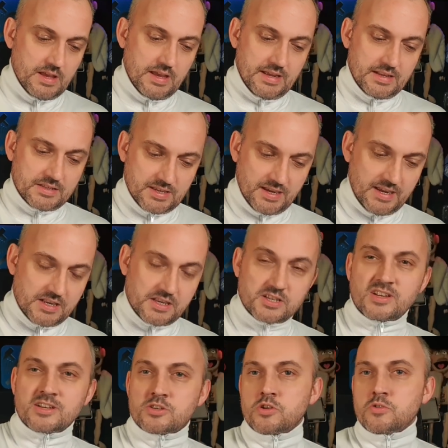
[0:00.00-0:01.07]
indeed, because
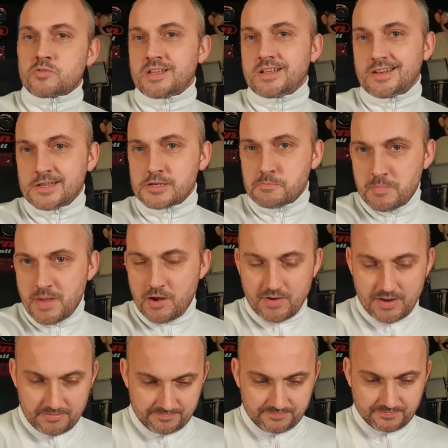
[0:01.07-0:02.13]
I do think there's
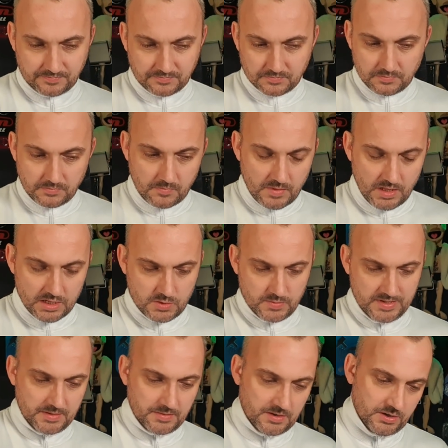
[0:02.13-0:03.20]
merit to
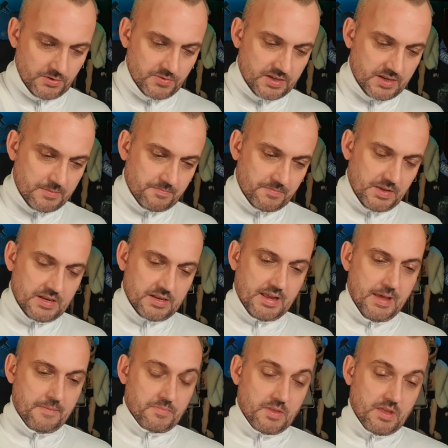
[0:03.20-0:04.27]
it including him in
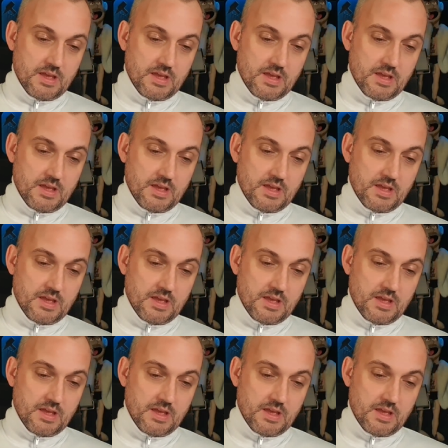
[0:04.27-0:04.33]
that.